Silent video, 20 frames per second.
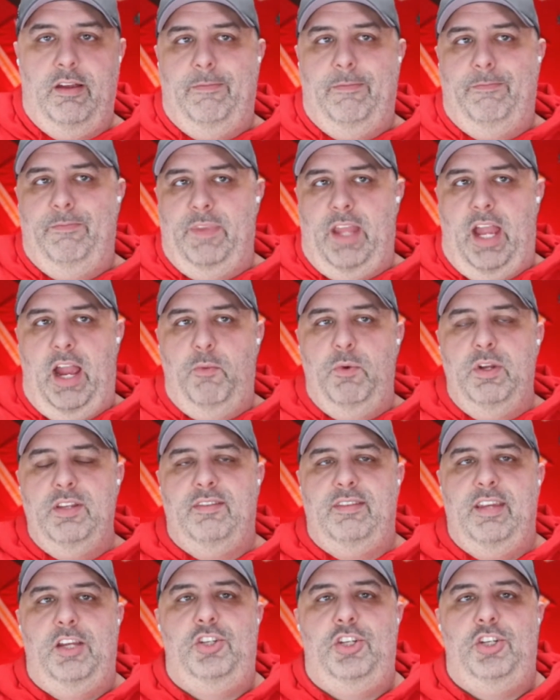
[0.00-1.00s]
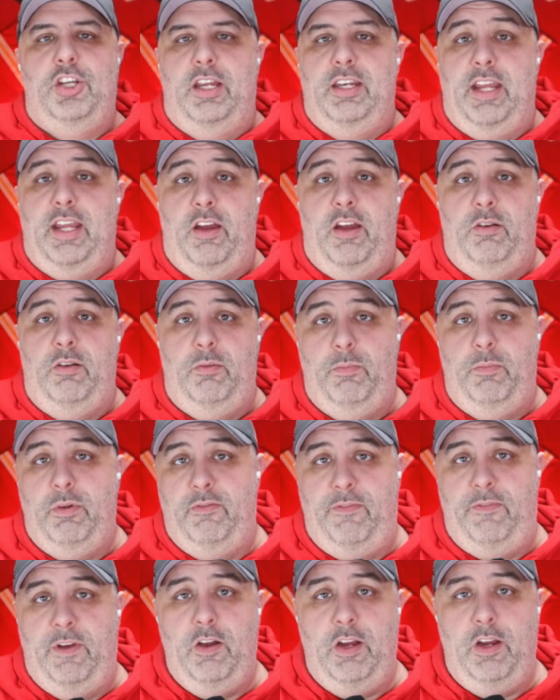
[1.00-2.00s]
I wouldn't say shut down, but
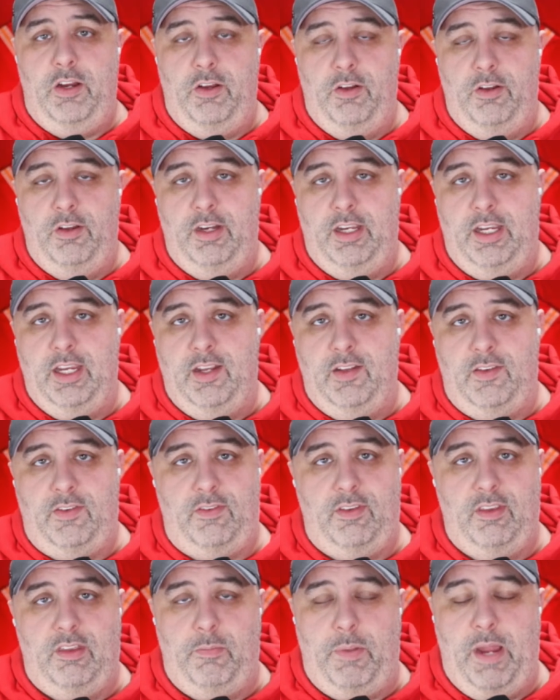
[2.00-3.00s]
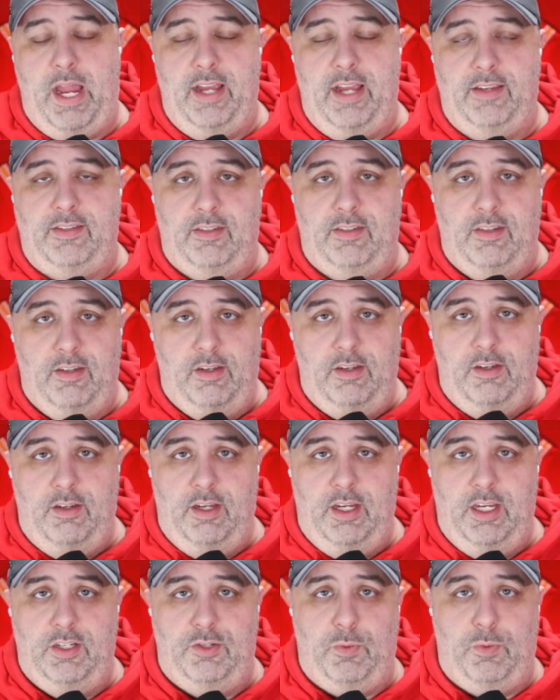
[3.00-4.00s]
very good against the pass
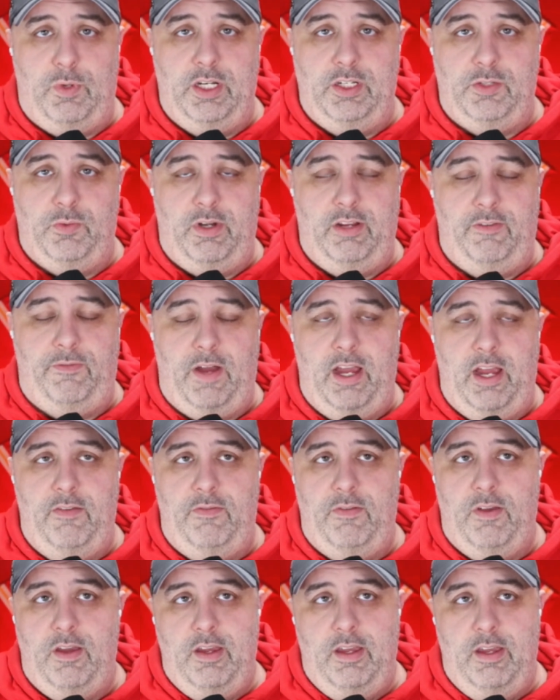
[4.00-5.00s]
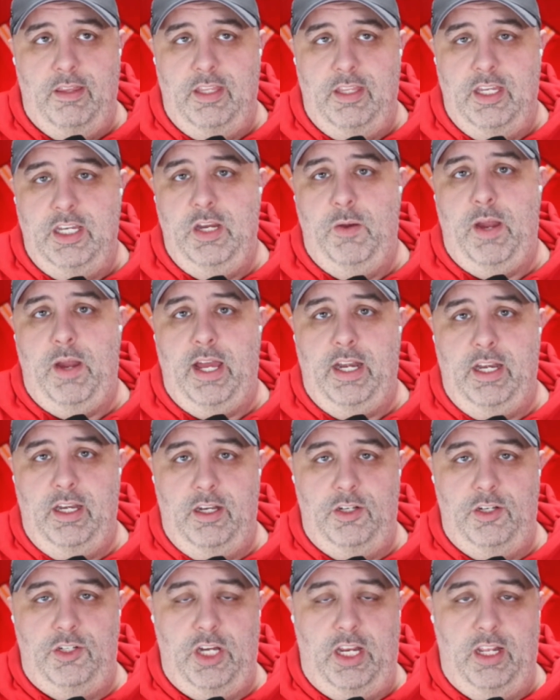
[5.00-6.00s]
in 2025. Then you add in a
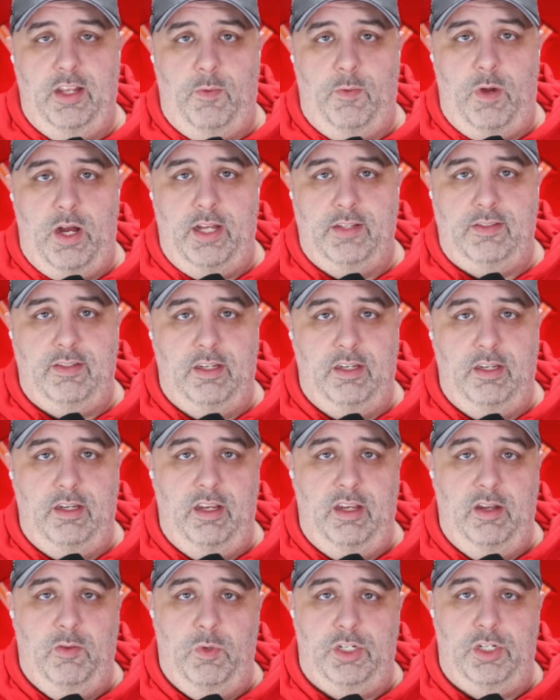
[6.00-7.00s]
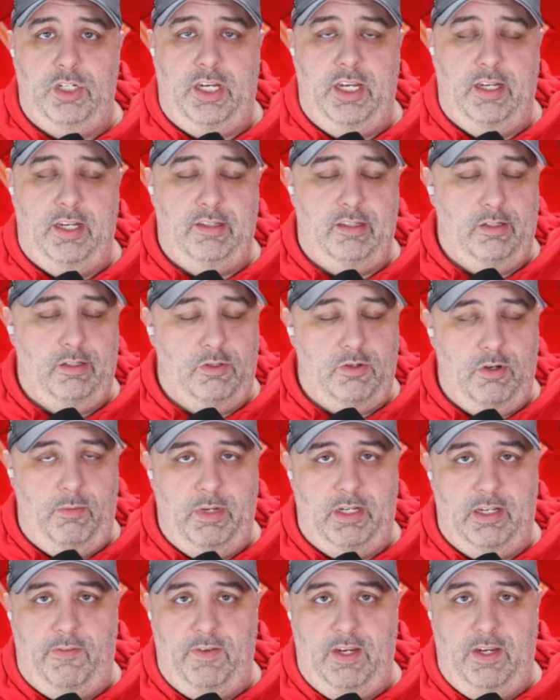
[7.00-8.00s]
Jalen Watson, which kicks Trent
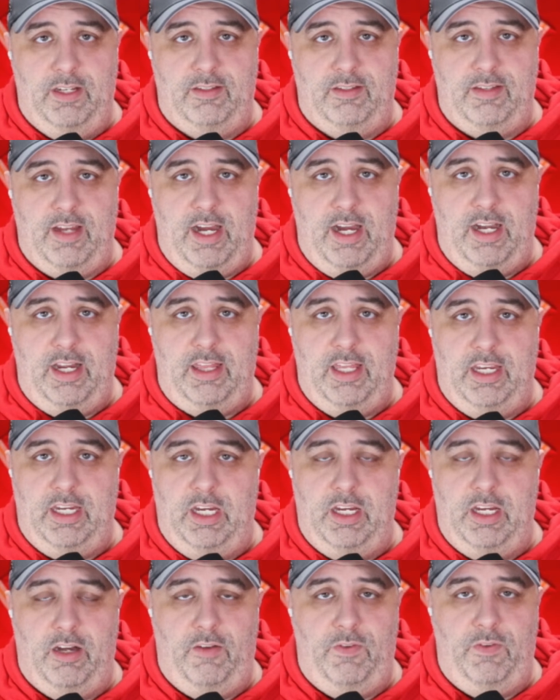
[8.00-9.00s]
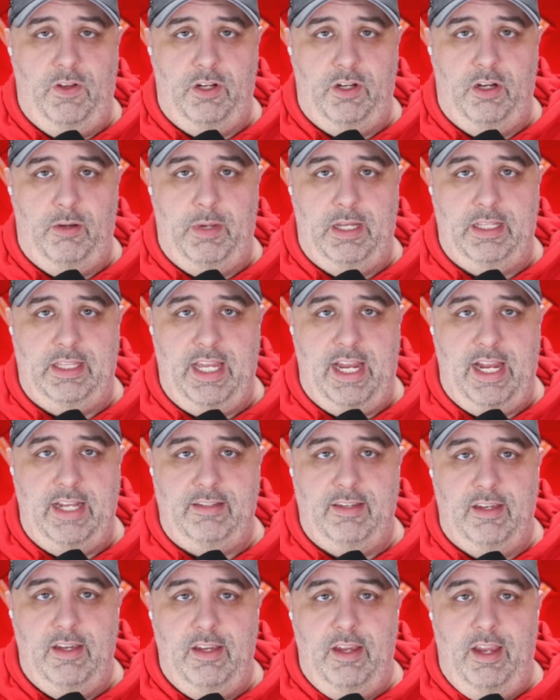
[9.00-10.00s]
McDuffie inside. I think you got to feel good about that.
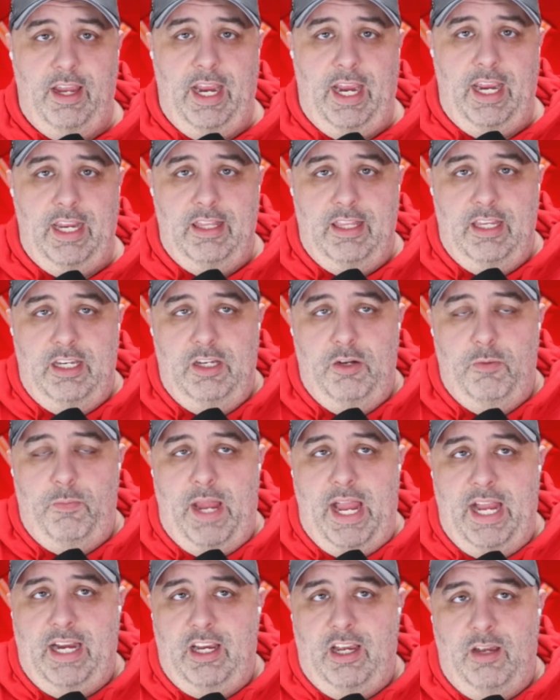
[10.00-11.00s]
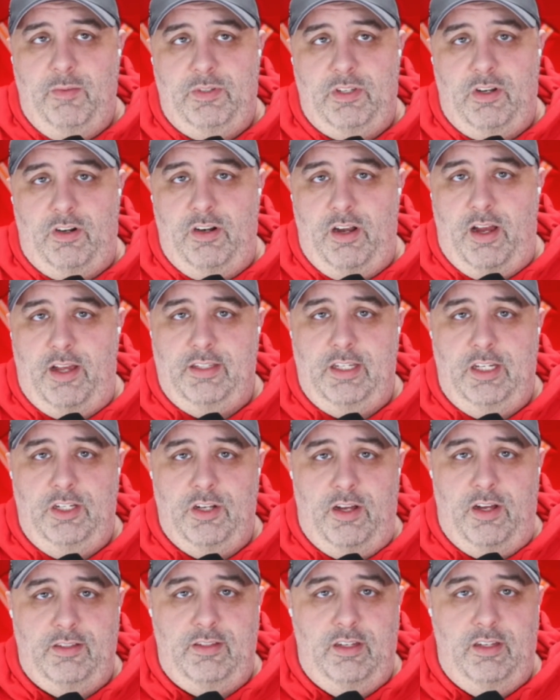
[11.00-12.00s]
And then your backups are Najee
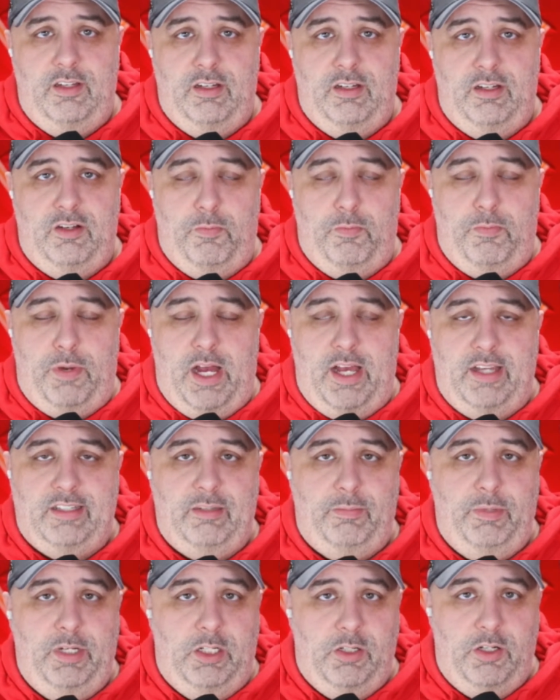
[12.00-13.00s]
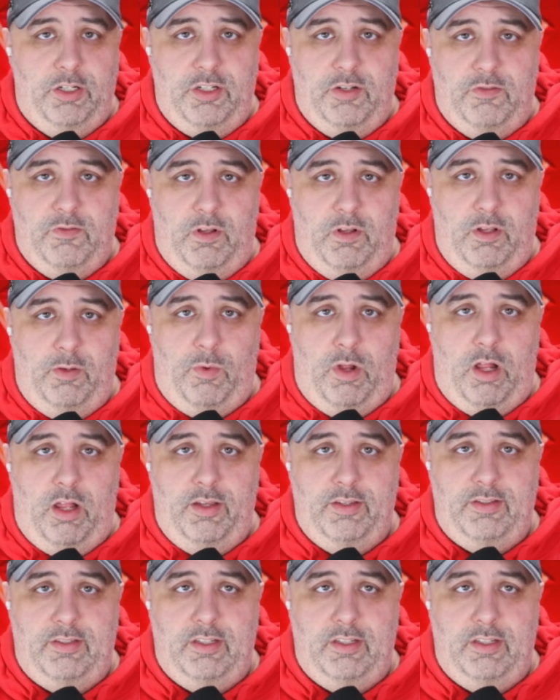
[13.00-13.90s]
Johnson, possibly Christian Roland Wallace, and